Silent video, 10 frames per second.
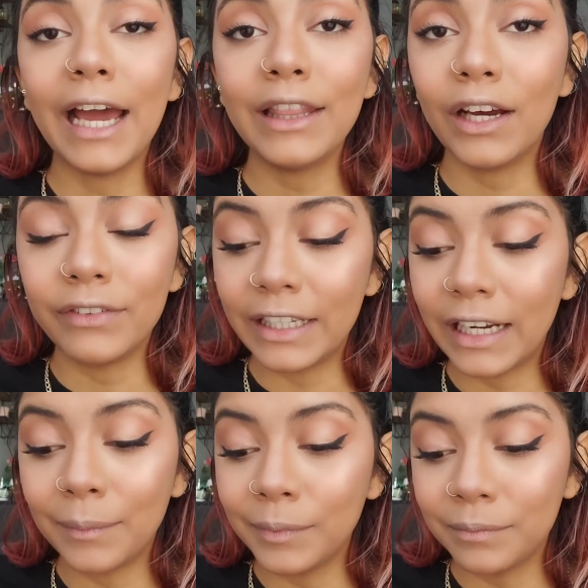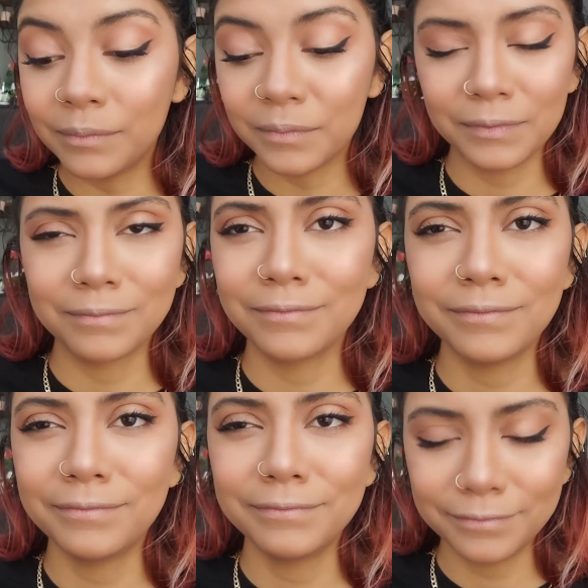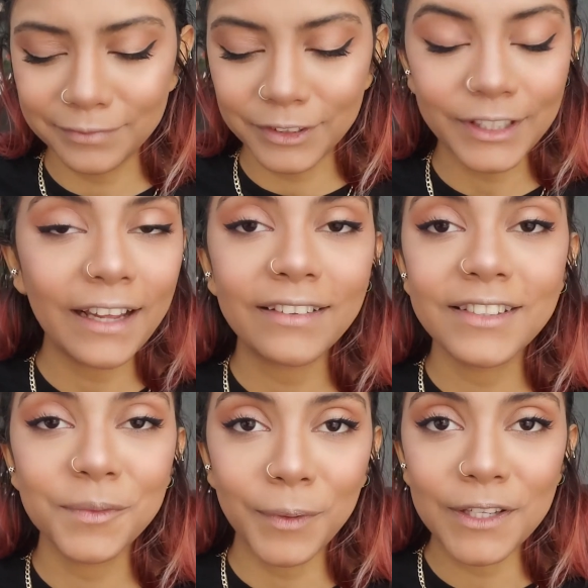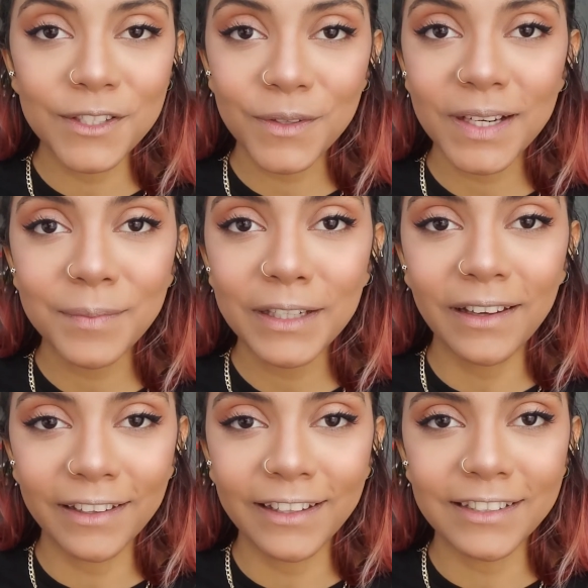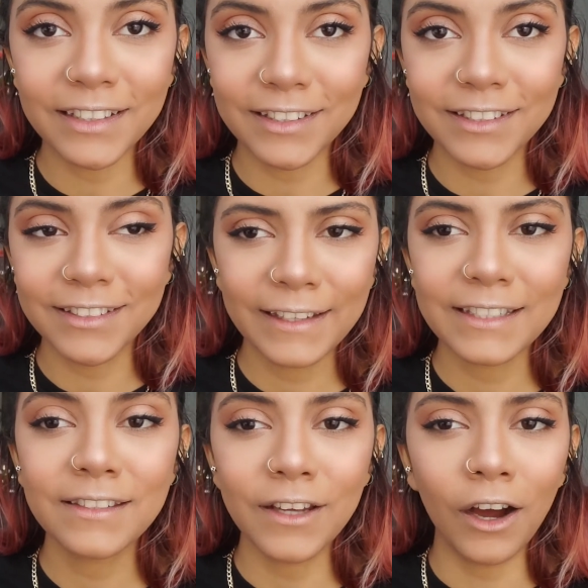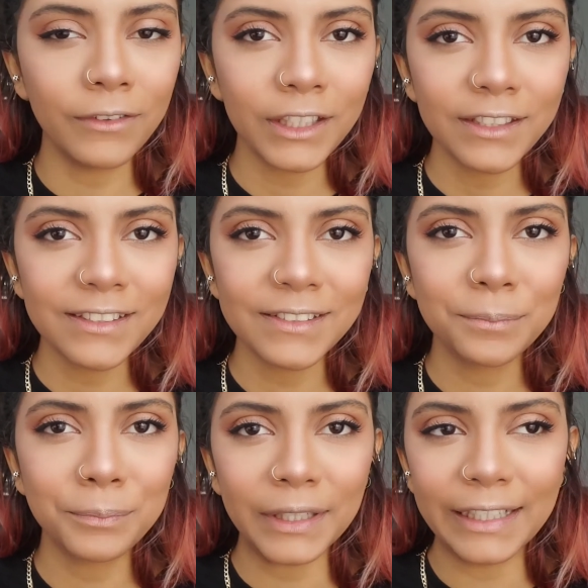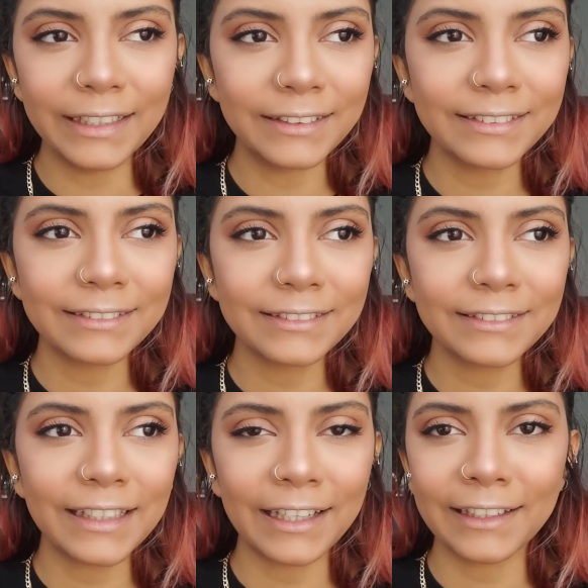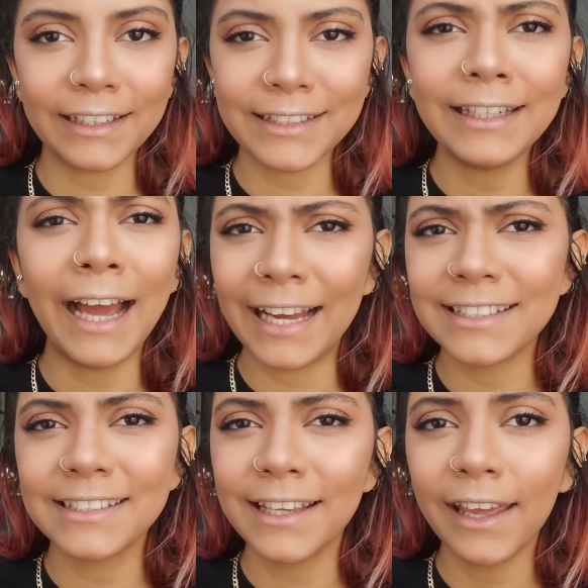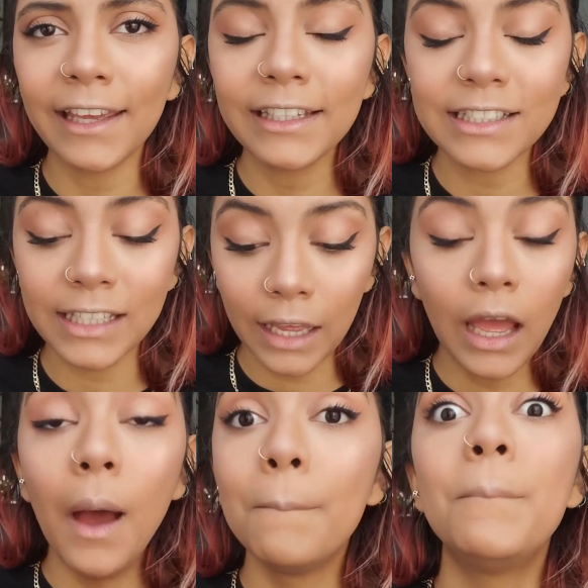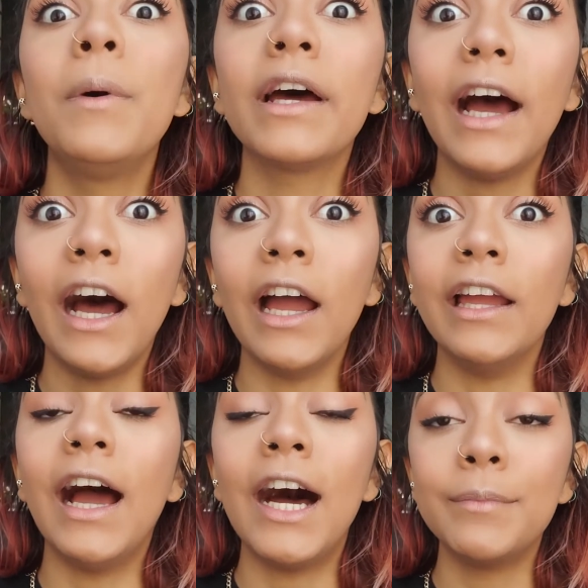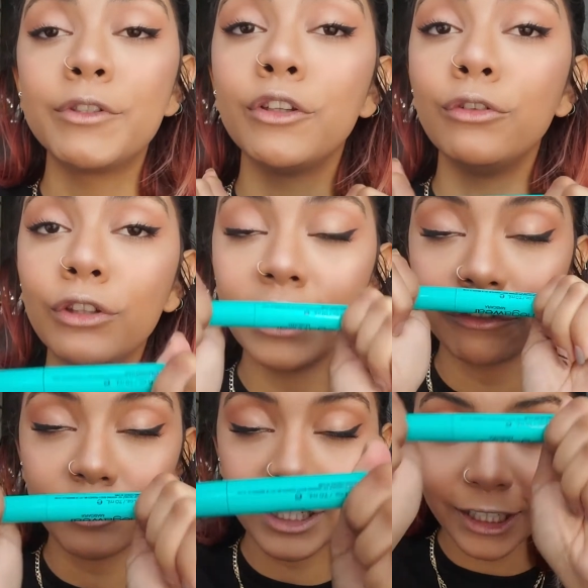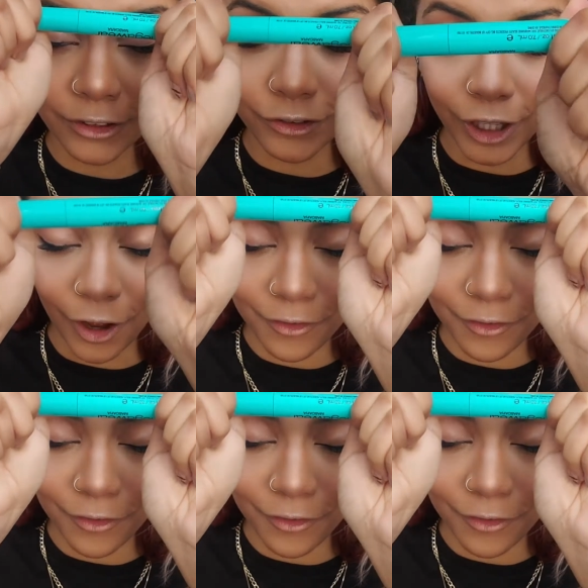love it. They're not sponsoring me. I guess it's obvious, but I guess I had to say it. But I absolutely freaking love